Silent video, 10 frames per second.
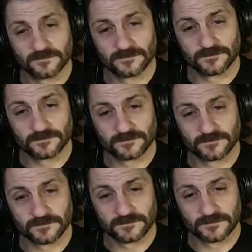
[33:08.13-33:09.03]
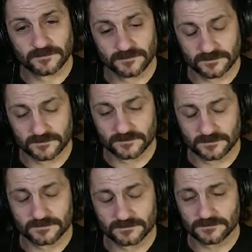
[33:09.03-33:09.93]
he's definitely,
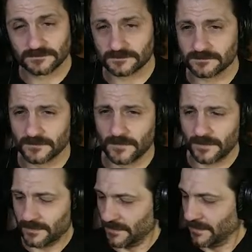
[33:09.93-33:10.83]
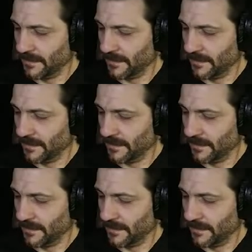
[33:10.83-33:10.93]
he feels the role.